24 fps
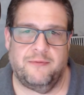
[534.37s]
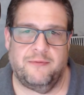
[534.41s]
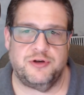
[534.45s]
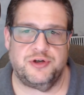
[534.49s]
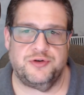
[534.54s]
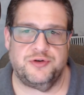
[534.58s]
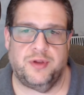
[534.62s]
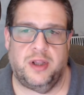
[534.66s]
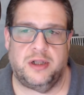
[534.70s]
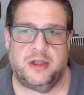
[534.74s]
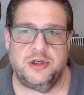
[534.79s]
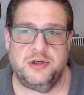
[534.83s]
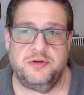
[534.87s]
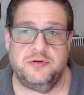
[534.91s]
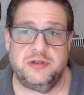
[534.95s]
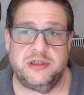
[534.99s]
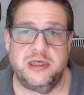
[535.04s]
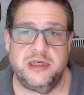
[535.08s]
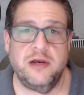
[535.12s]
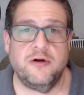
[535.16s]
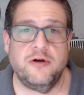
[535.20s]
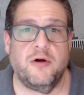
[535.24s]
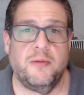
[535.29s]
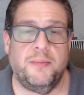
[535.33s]
which you allowed to use
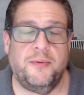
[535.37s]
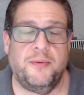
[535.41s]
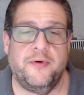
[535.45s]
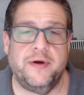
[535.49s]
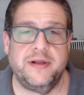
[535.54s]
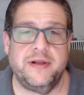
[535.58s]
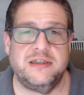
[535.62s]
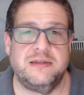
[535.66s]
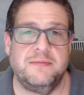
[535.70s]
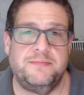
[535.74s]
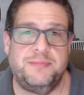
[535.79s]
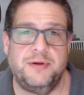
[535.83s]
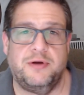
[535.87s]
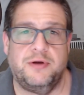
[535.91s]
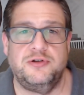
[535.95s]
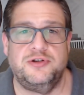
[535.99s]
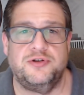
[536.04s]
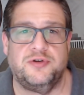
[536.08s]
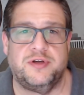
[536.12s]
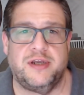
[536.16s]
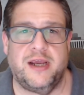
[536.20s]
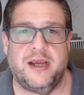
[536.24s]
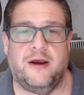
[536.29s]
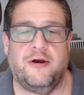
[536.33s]
hero points to build
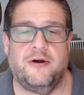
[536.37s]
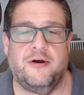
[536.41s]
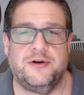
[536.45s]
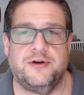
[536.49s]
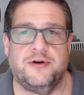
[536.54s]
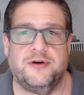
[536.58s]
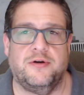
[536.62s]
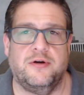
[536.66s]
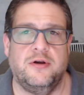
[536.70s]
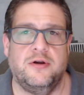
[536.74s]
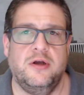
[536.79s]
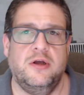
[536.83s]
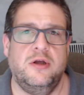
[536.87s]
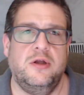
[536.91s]
your character,